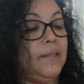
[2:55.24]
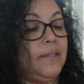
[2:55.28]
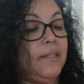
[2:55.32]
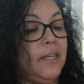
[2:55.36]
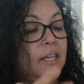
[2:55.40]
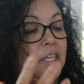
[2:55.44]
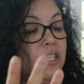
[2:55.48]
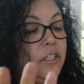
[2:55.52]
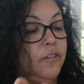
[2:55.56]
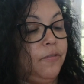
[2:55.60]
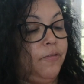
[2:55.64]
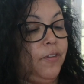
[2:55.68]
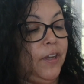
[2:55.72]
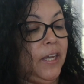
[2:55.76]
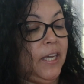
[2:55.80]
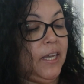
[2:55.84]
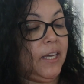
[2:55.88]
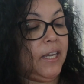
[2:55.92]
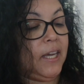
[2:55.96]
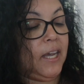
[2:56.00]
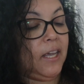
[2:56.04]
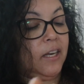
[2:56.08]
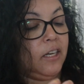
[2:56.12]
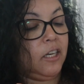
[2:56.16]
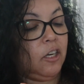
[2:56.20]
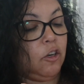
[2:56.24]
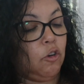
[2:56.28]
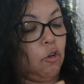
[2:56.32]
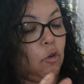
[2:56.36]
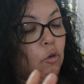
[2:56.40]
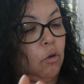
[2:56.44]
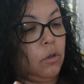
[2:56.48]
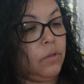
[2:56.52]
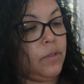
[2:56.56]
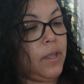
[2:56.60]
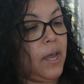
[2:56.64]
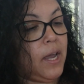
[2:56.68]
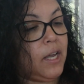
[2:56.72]
it says vegan and
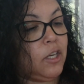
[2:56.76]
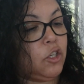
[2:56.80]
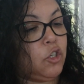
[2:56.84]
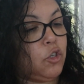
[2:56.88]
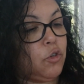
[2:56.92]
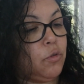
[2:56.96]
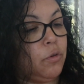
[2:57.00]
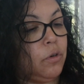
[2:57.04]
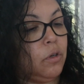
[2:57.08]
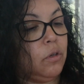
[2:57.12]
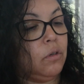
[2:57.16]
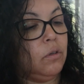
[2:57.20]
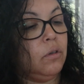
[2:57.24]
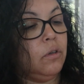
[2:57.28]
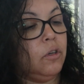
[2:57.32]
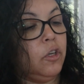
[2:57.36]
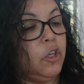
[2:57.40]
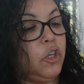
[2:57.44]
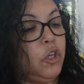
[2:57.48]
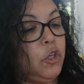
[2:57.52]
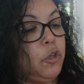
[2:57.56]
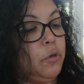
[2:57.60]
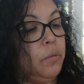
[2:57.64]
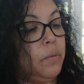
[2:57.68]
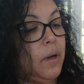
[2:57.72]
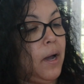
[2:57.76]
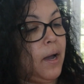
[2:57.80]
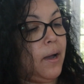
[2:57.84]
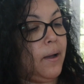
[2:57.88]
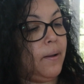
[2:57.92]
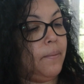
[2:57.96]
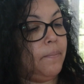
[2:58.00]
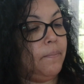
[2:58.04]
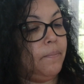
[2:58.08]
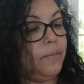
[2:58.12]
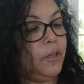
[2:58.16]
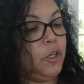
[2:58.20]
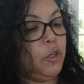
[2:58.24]
all natural, hu
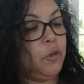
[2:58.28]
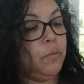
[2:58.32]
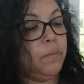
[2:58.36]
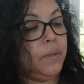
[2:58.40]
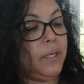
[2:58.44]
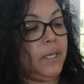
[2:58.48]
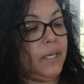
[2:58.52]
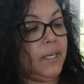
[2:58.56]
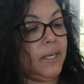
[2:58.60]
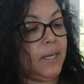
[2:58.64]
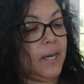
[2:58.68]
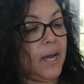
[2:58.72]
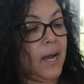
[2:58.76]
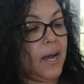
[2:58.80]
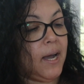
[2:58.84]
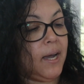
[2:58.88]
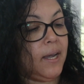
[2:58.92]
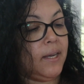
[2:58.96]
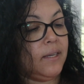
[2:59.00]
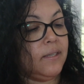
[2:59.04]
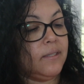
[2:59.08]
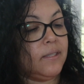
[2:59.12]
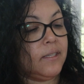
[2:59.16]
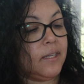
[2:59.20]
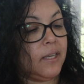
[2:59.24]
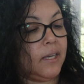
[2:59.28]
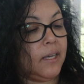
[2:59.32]
um, human and kind